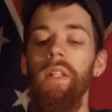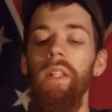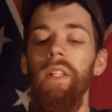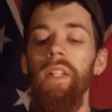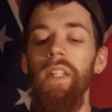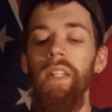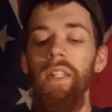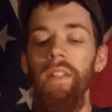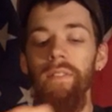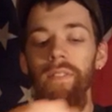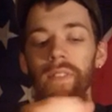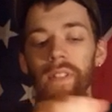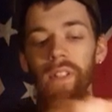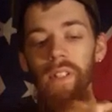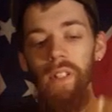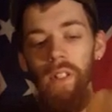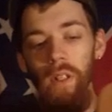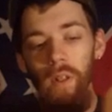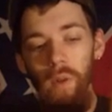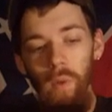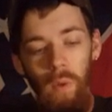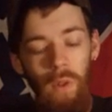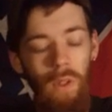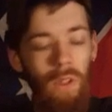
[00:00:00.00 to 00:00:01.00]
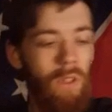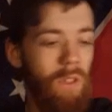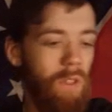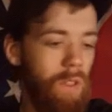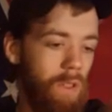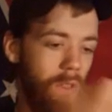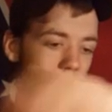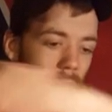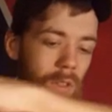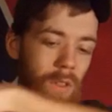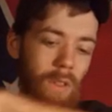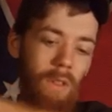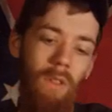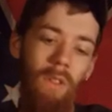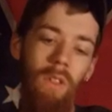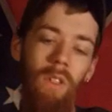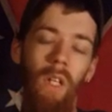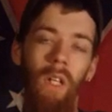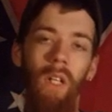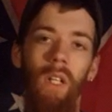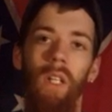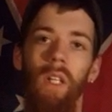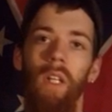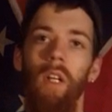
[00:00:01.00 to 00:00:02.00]
cleaning video,
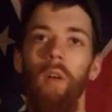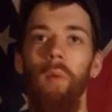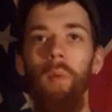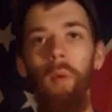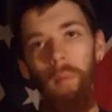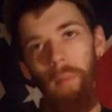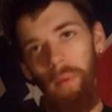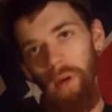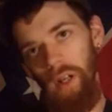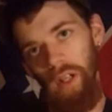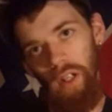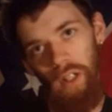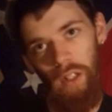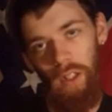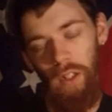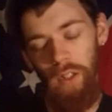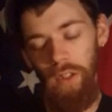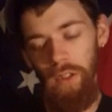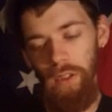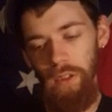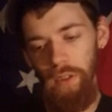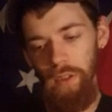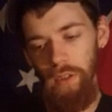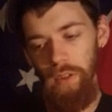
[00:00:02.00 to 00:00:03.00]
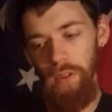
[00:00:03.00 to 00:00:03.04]
done a little bit better.